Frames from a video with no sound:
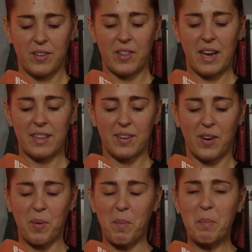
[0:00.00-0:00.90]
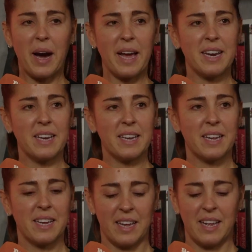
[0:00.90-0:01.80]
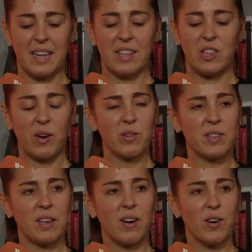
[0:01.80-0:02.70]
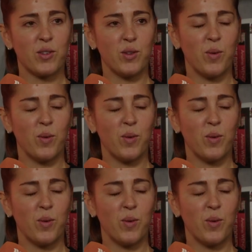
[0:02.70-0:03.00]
so that's our combined Chelsea-Arsenal